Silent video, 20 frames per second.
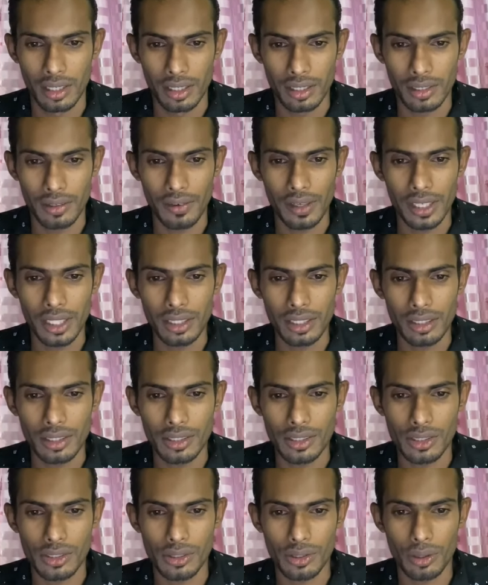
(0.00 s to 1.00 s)
right?
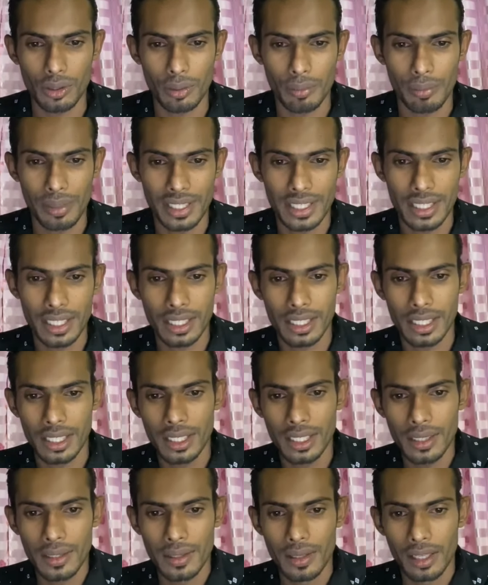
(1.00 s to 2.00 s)
So
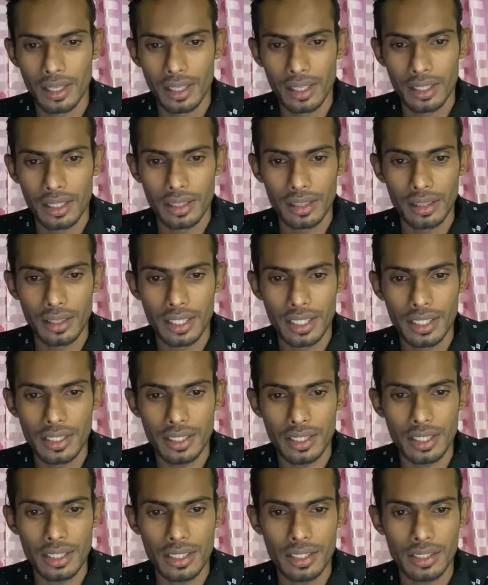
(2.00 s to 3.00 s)
basically this
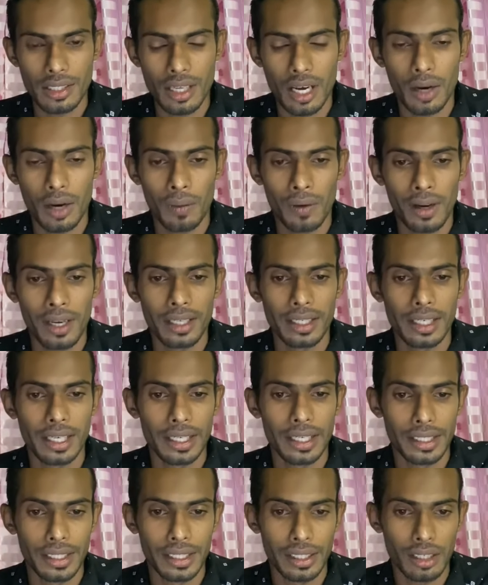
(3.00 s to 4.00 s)
is our
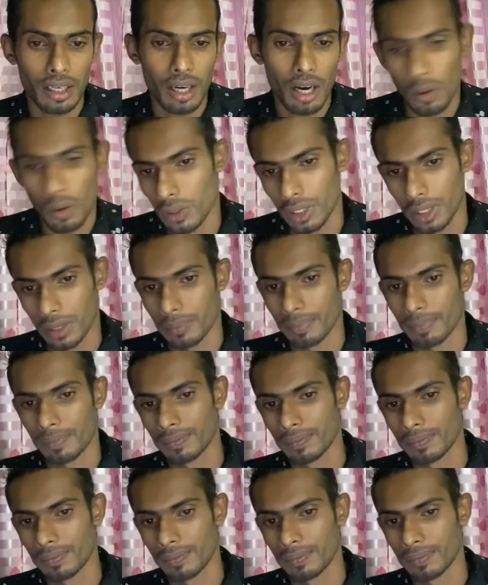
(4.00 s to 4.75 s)
learning outcome.